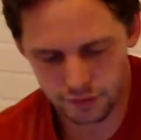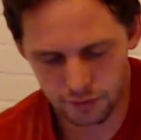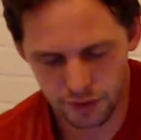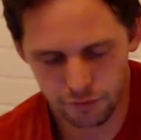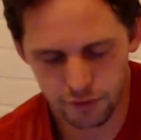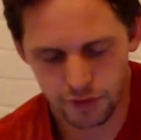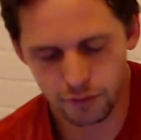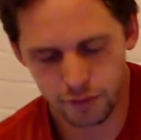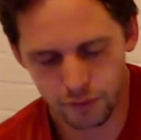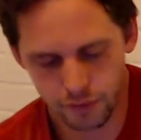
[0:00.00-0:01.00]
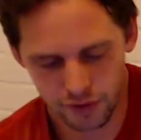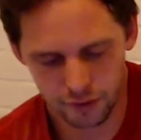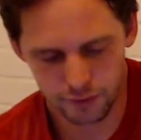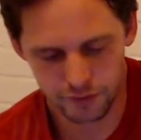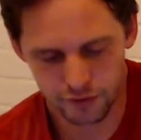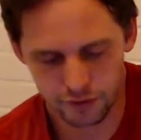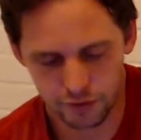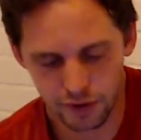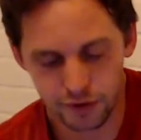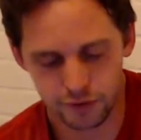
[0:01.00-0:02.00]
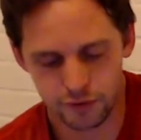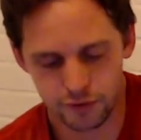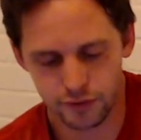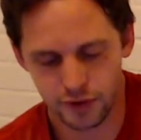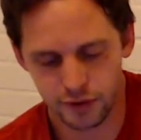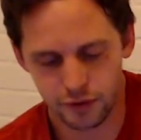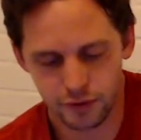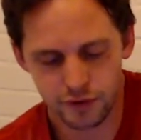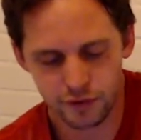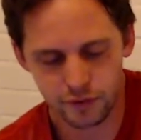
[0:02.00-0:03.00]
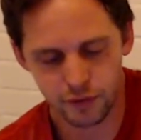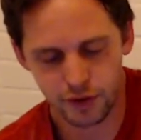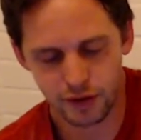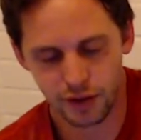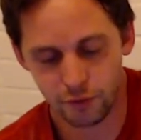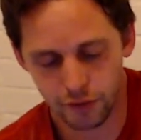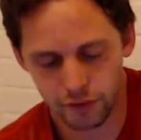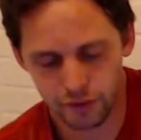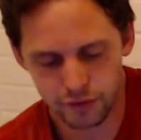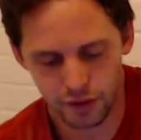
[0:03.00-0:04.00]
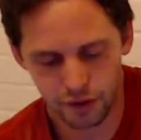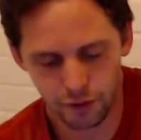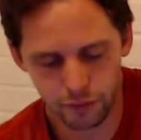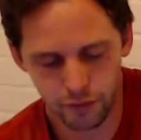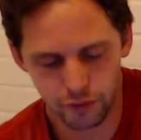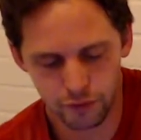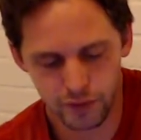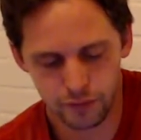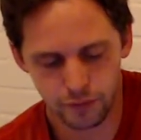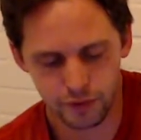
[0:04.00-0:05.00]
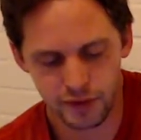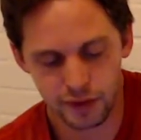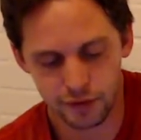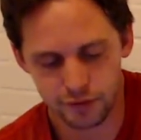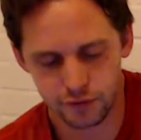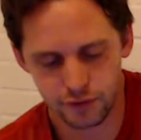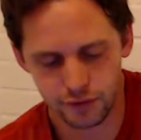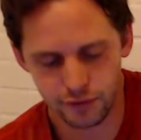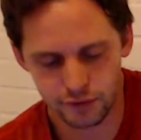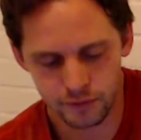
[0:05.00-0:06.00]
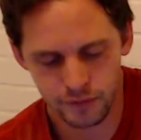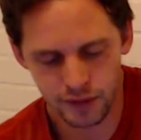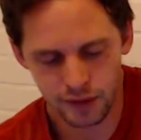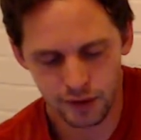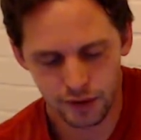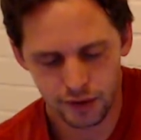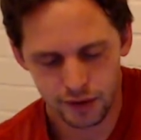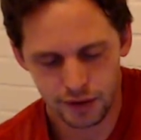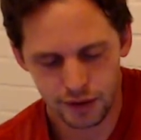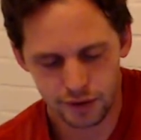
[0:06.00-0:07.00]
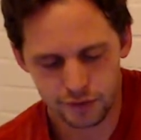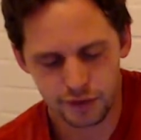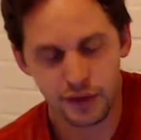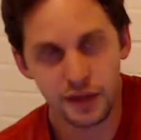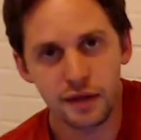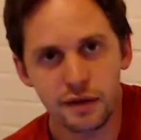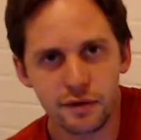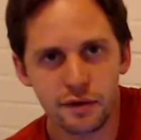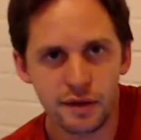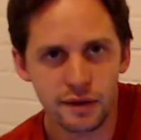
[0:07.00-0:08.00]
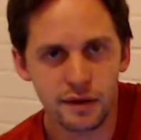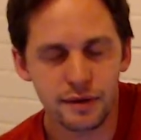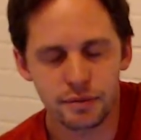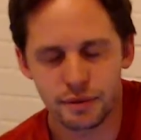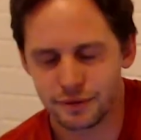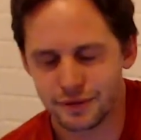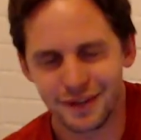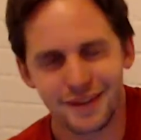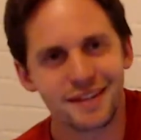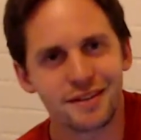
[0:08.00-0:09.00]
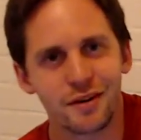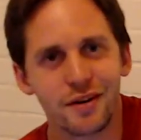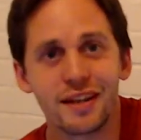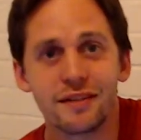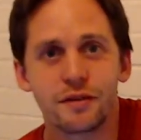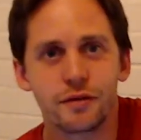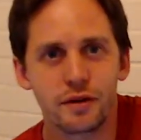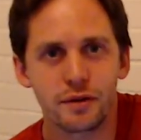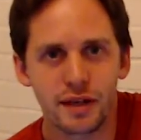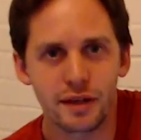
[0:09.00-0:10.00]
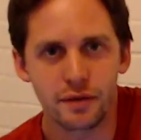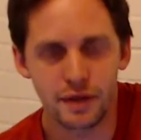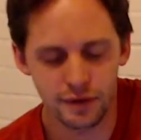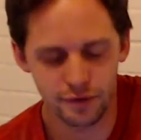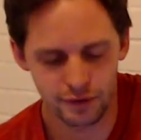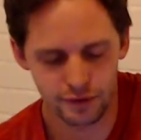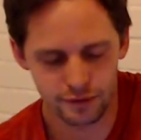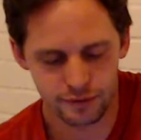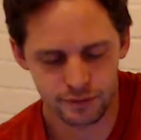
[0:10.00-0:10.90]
what I really want to bring up is the greatest joy, and the reason why I want to help most people with getting strong is that the things that are easy for you get even easier.